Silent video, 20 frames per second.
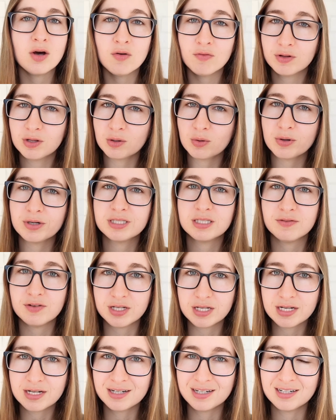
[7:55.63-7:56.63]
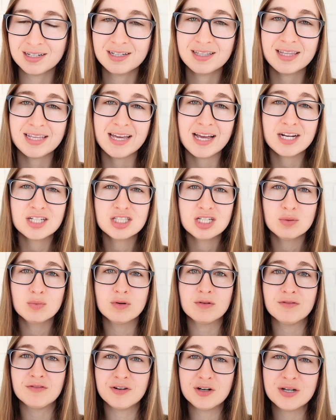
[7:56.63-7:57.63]
over the course of a year, they actually
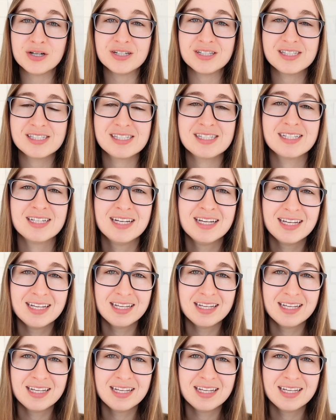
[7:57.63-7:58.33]
reversed